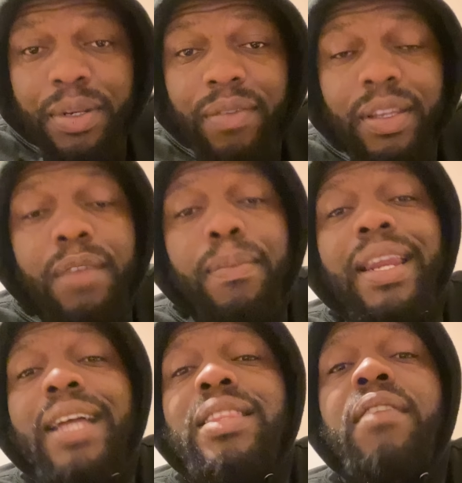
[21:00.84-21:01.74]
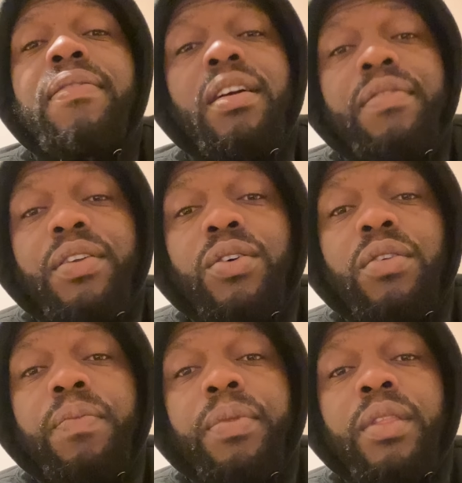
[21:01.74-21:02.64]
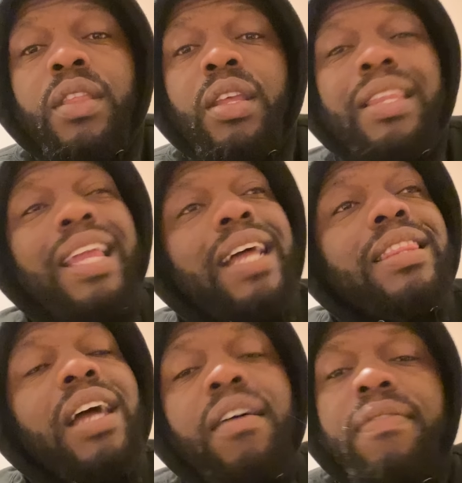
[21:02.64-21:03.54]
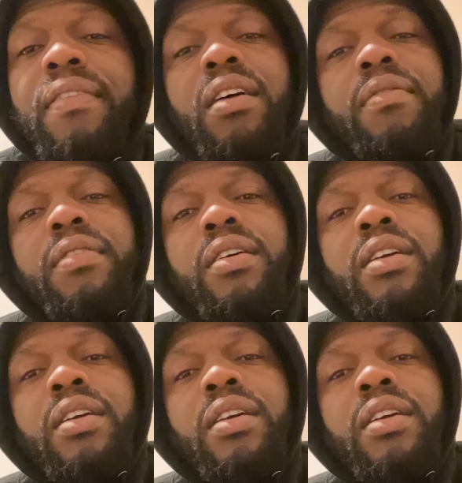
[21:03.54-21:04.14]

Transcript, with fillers: you have to give man that tough love, you know? That tough love.